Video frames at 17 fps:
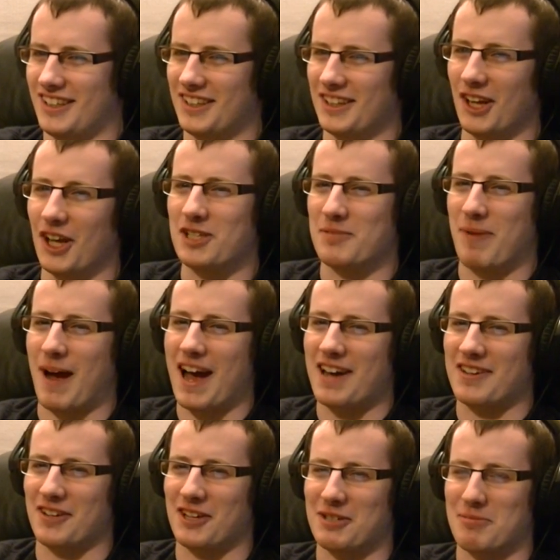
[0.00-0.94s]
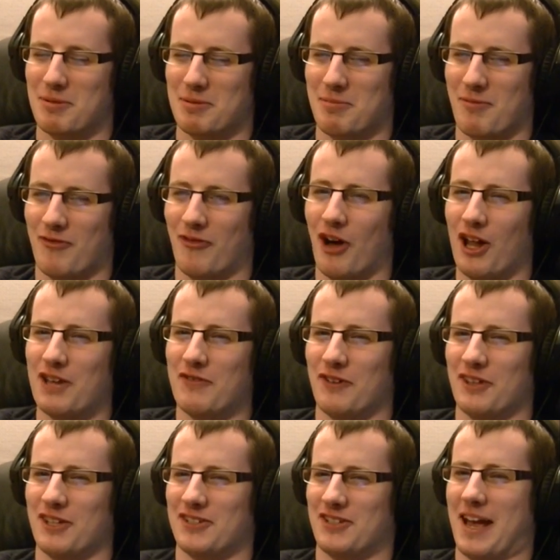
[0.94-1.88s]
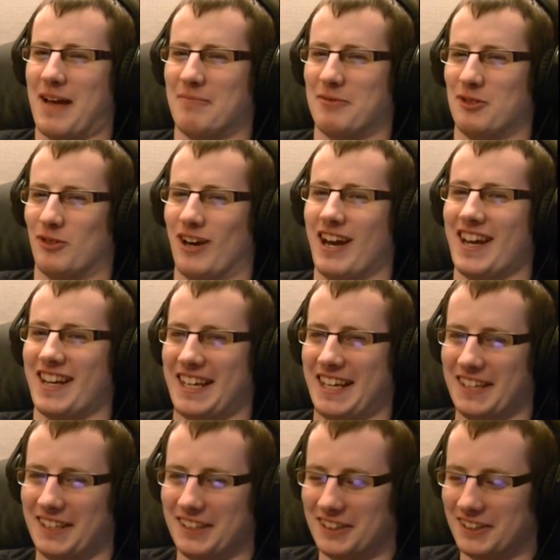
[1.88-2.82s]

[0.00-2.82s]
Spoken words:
Launchpad, you're not supposed to be falling for the jam trick!